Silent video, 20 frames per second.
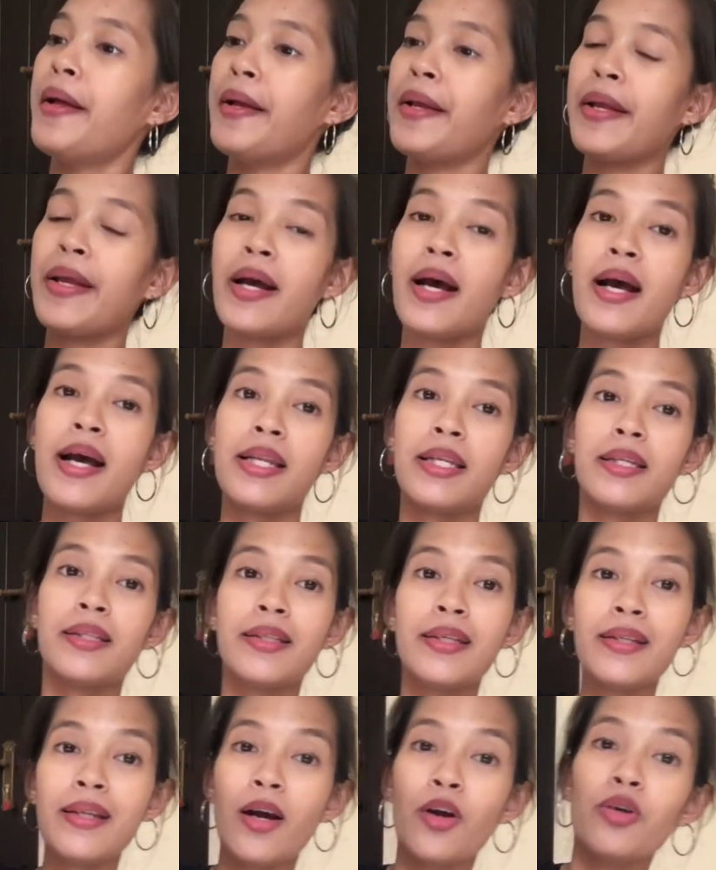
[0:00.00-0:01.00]
Yan.
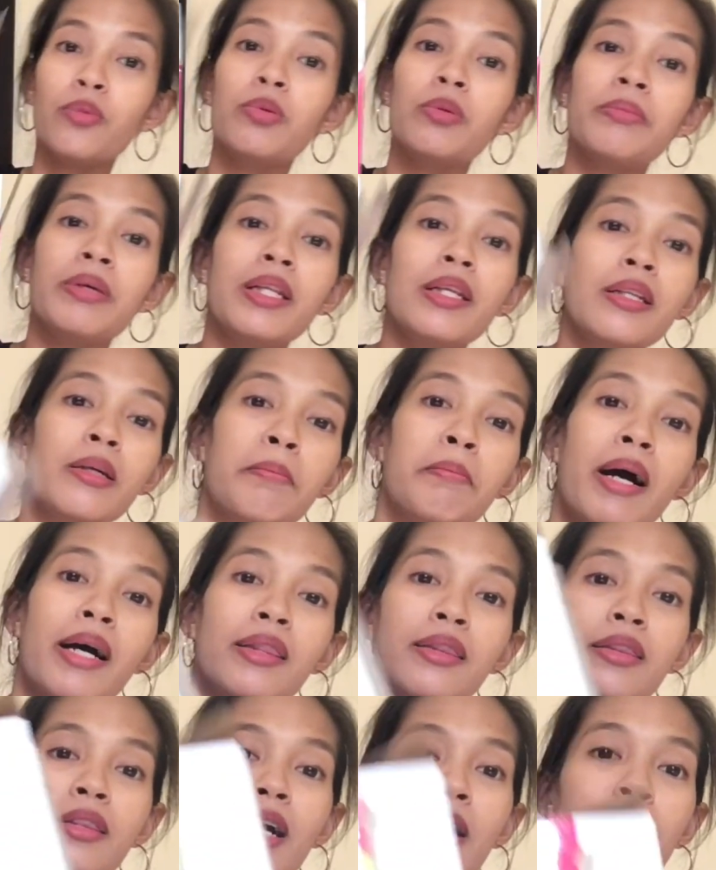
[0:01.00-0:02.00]
Hindi na ako bumili ng
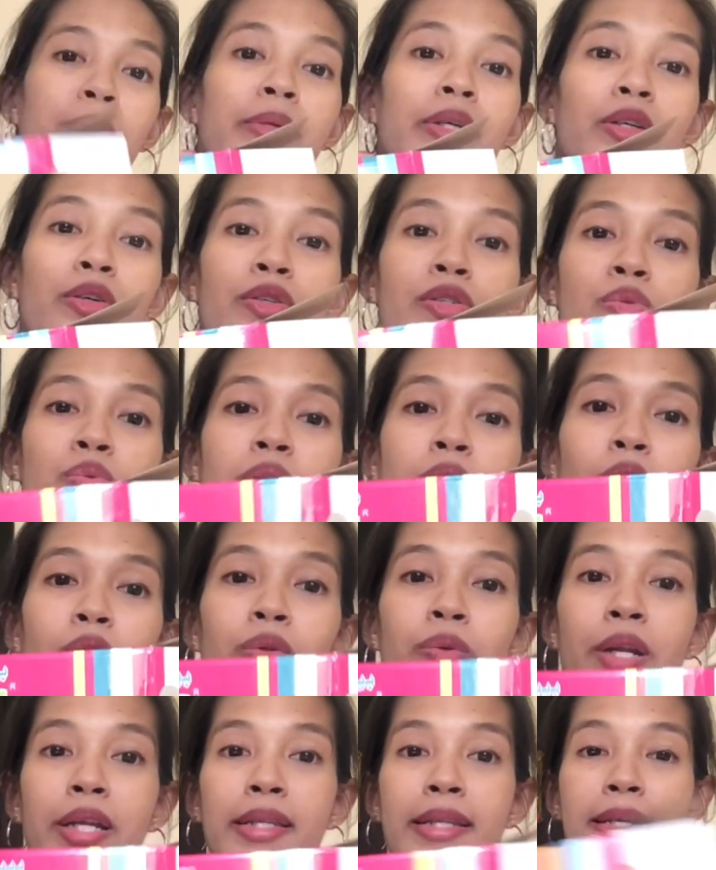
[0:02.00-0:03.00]
bathtub because we
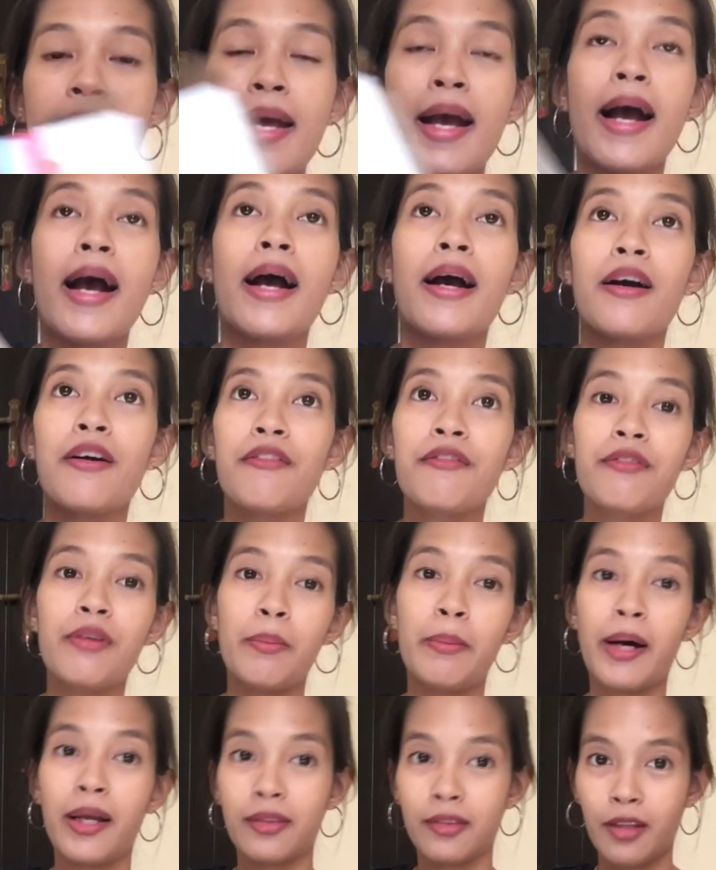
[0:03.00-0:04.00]
already have a
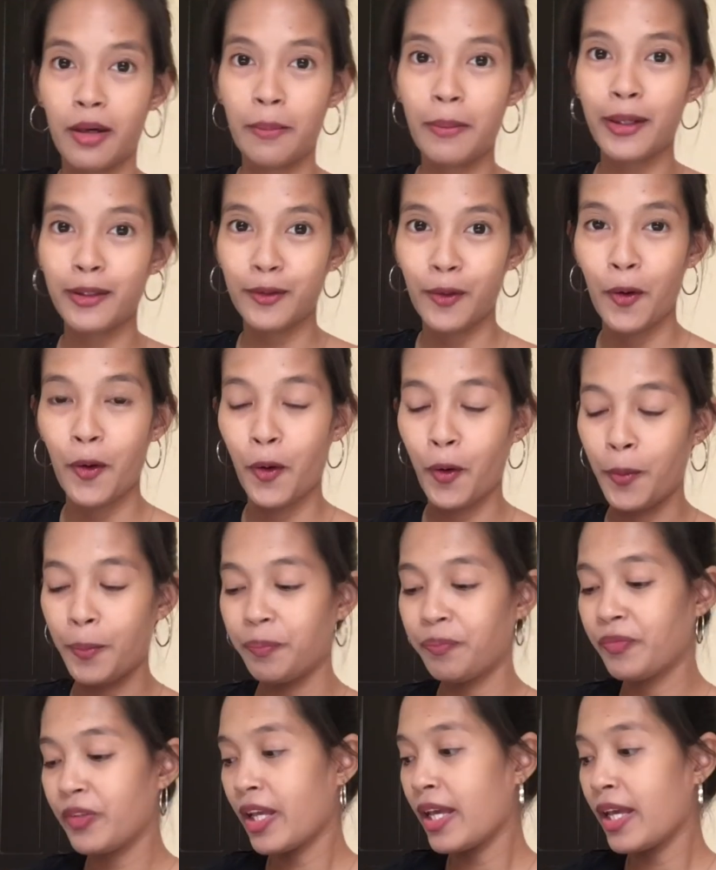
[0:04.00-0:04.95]
bathtub at home.